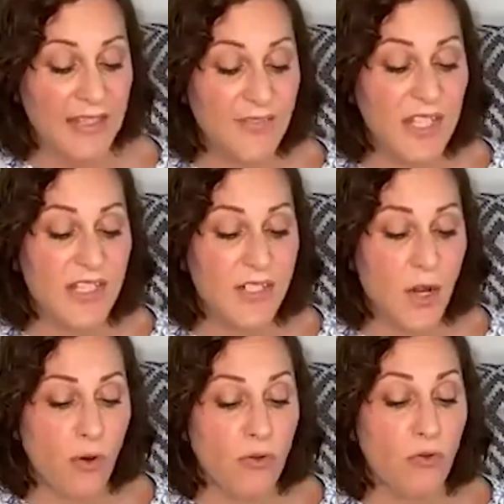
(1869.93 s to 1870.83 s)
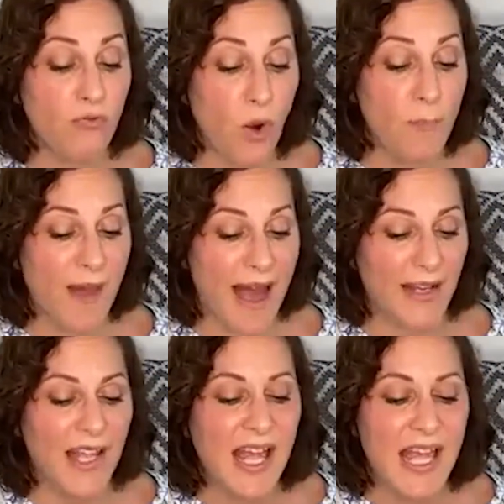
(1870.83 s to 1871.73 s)
Livingstone wrote
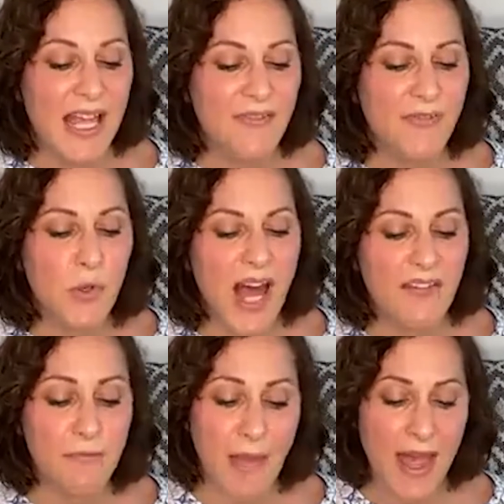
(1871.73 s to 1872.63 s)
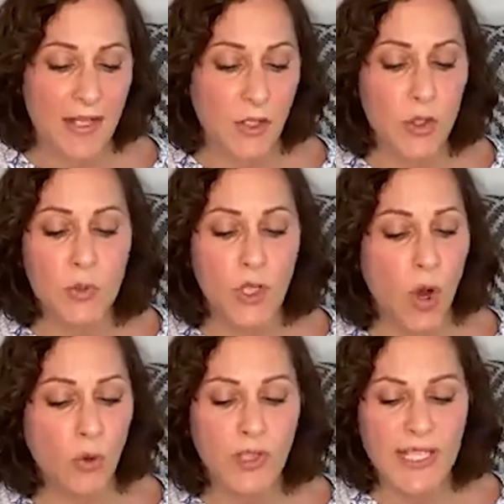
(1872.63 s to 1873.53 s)
back, "If you have men who
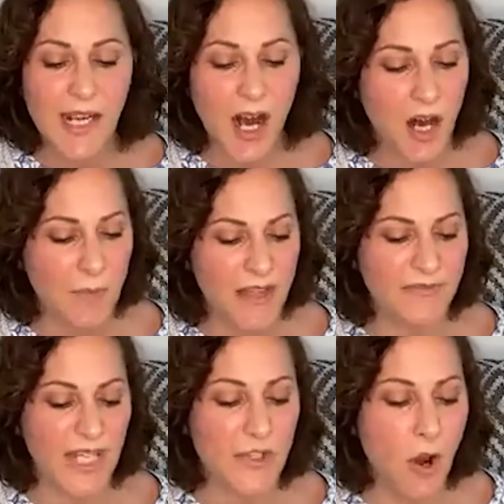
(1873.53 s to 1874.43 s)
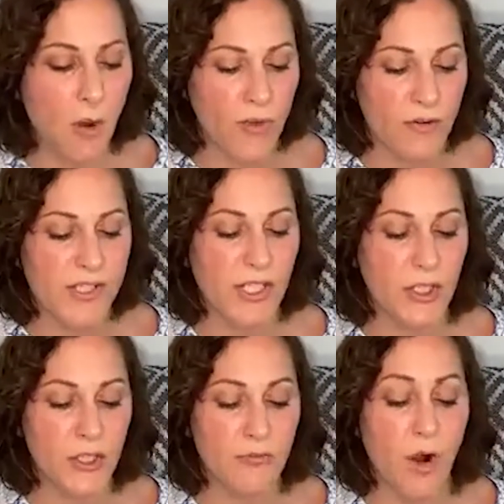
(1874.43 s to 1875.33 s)
will only come if they know there is
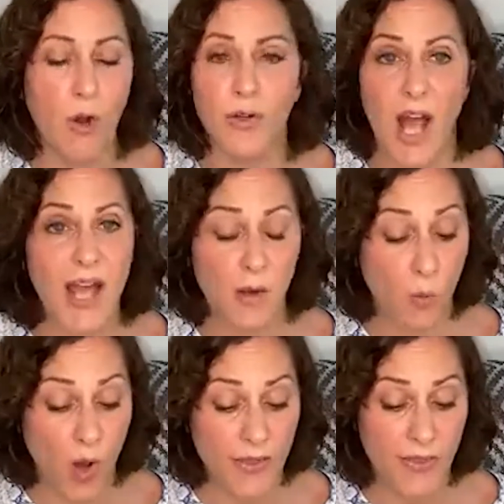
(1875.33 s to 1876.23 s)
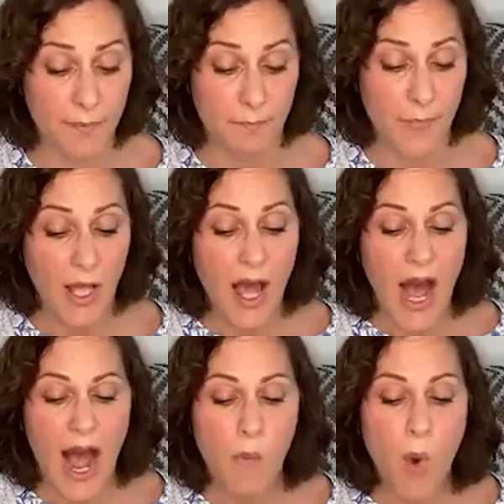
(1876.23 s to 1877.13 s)
a good road, I don't want them.
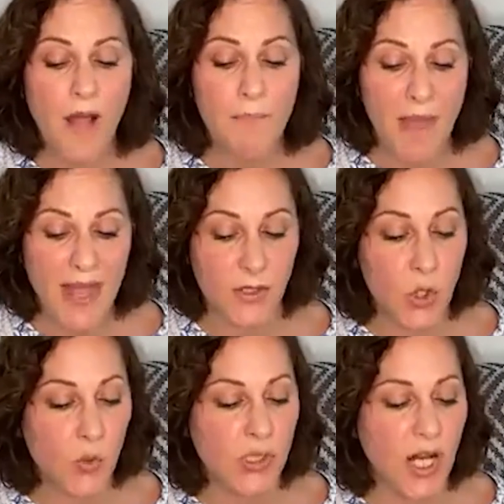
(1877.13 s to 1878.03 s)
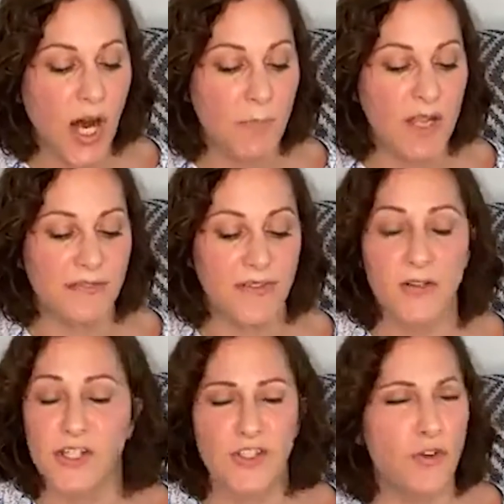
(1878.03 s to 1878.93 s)
I want men who will come if
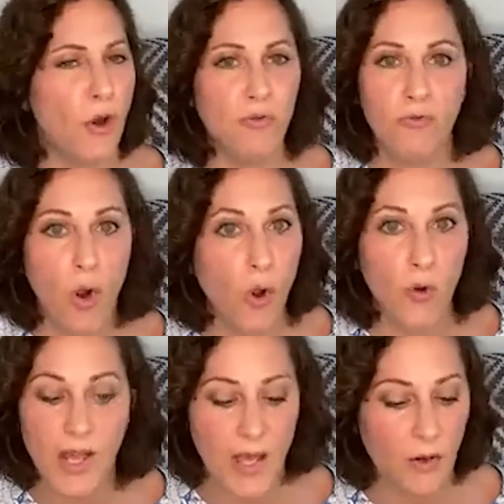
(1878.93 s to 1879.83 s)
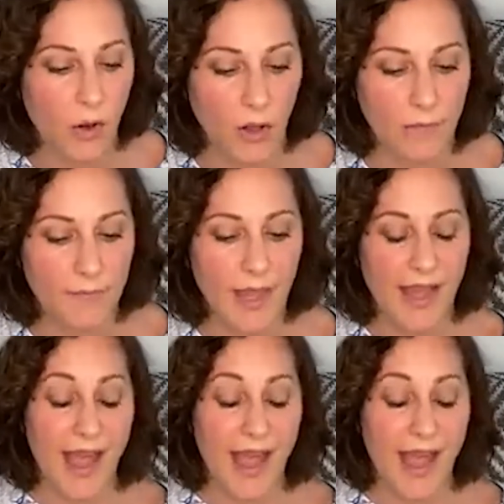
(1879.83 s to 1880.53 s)
there is no road at all."